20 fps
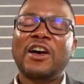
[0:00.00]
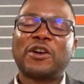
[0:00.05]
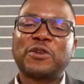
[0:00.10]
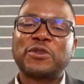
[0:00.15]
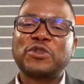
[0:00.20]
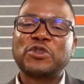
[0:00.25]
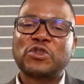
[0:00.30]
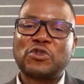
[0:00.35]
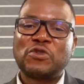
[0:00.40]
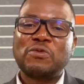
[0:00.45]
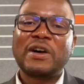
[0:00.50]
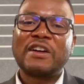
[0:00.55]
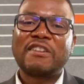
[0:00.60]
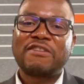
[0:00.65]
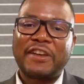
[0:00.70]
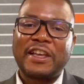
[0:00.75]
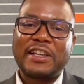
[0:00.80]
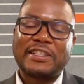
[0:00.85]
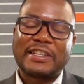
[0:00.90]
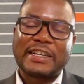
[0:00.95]

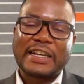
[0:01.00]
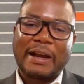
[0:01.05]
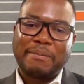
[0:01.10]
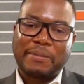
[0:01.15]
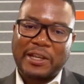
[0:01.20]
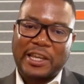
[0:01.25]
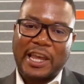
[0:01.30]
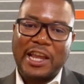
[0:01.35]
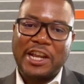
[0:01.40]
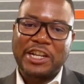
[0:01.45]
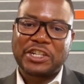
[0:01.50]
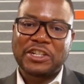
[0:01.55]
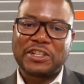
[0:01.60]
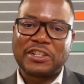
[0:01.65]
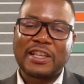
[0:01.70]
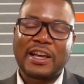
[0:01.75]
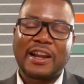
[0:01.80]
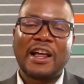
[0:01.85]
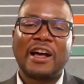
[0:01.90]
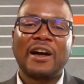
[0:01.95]
consumer-facing
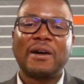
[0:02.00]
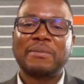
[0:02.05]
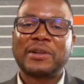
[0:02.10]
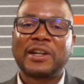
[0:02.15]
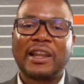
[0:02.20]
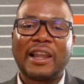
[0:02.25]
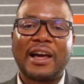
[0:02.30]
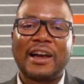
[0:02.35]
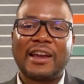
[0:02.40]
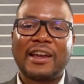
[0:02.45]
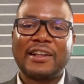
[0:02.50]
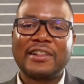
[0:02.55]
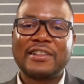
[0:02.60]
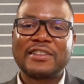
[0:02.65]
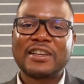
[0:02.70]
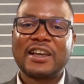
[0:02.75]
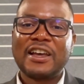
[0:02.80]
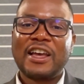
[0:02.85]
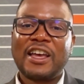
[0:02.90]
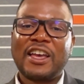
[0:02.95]
applications that help
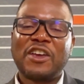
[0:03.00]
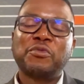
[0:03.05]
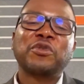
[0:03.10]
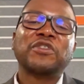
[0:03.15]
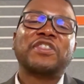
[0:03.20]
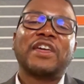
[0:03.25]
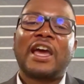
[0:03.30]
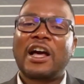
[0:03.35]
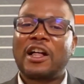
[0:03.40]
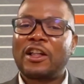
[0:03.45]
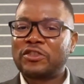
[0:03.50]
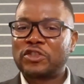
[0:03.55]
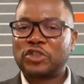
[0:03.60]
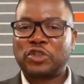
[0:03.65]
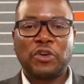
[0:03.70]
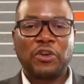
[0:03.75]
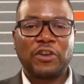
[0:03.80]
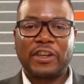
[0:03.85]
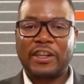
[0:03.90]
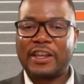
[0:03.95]
clients with their health
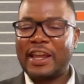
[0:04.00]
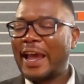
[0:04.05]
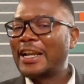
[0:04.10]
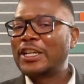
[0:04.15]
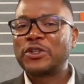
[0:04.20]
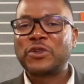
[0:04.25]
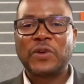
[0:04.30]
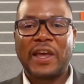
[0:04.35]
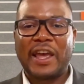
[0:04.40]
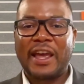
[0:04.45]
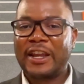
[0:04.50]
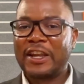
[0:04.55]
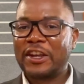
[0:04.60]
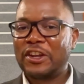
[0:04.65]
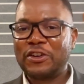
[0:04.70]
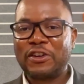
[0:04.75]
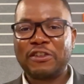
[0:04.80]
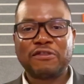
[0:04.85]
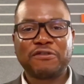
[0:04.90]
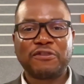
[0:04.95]
journey end-to-end,
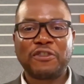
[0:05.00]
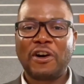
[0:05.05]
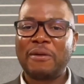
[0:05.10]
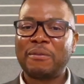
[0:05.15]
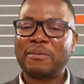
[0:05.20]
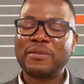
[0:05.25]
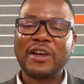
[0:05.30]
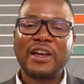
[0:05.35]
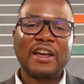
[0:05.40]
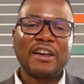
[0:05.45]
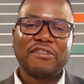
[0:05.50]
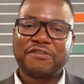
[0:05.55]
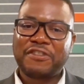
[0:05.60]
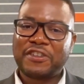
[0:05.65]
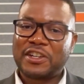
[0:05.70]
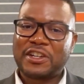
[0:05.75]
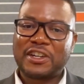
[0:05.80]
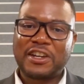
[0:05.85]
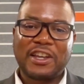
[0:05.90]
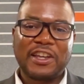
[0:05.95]
from
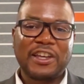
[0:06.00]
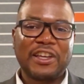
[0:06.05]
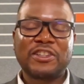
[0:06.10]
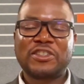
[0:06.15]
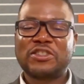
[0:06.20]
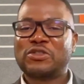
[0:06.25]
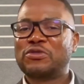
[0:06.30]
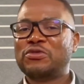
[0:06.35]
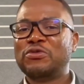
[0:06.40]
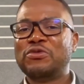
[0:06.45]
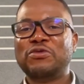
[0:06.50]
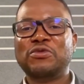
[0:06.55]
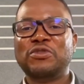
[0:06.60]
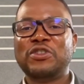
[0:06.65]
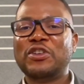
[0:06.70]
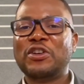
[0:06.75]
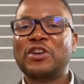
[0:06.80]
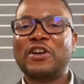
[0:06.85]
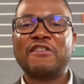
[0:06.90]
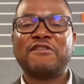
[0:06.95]
fitness to,
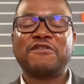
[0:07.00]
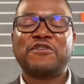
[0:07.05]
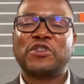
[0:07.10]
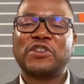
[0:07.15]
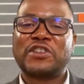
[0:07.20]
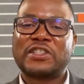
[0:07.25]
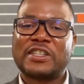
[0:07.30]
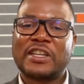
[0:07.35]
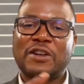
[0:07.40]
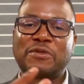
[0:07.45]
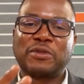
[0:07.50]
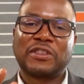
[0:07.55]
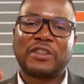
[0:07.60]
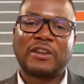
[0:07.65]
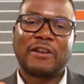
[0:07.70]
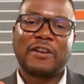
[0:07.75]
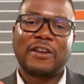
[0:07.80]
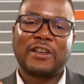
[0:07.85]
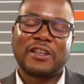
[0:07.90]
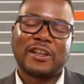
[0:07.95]
if you're sick with
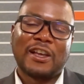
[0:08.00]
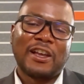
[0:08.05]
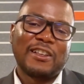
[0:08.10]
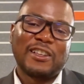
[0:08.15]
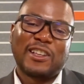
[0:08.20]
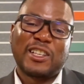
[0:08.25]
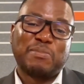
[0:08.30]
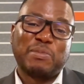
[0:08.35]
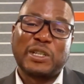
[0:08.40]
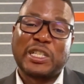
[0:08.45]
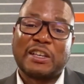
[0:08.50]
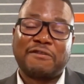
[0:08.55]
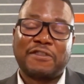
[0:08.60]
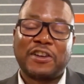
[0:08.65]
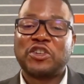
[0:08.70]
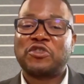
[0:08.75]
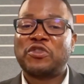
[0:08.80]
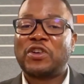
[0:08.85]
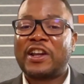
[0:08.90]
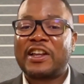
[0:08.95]
a
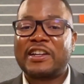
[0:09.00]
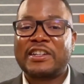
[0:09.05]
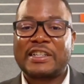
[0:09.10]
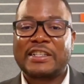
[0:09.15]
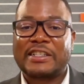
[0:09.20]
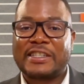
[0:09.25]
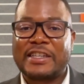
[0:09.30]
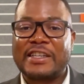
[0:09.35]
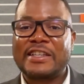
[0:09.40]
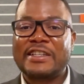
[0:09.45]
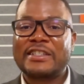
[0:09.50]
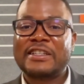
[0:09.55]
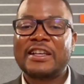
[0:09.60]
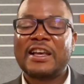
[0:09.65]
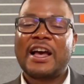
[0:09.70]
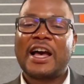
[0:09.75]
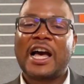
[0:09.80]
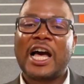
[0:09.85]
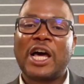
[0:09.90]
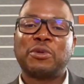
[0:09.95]
specific dreaded disease,
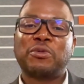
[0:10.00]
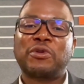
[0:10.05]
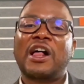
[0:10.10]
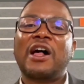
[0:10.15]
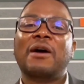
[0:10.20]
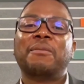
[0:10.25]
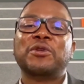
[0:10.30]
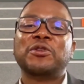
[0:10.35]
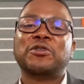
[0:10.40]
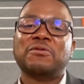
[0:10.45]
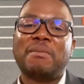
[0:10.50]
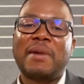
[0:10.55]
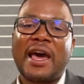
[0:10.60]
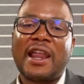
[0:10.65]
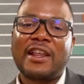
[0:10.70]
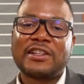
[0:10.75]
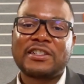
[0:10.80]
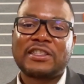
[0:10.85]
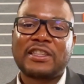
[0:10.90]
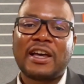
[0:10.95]
how do we help you to
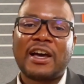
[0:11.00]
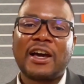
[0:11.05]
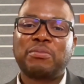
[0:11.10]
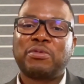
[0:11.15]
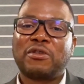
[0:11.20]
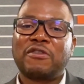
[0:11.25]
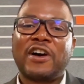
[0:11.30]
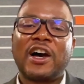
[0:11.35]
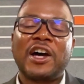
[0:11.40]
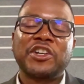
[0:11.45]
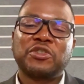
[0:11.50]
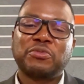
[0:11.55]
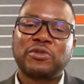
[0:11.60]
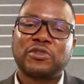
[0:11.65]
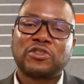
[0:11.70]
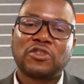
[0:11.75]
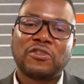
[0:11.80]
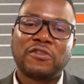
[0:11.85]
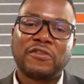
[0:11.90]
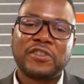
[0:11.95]
manage that, provide you
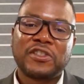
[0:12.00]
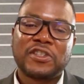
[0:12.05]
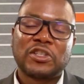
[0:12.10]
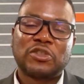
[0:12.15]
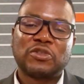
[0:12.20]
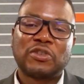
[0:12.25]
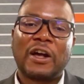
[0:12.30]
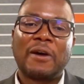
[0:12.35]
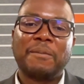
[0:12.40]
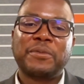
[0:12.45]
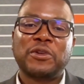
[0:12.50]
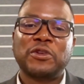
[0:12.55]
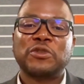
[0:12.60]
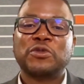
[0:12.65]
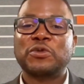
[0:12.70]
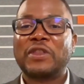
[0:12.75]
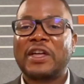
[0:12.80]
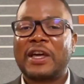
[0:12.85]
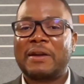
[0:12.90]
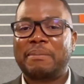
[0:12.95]
with services to help you to
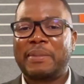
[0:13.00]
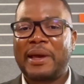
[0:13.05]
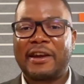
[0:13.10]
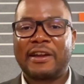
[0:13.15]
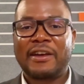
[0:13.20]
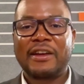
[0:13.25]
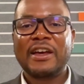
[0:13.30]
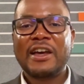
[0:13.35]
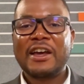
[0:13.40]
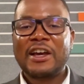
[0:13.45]
do that better?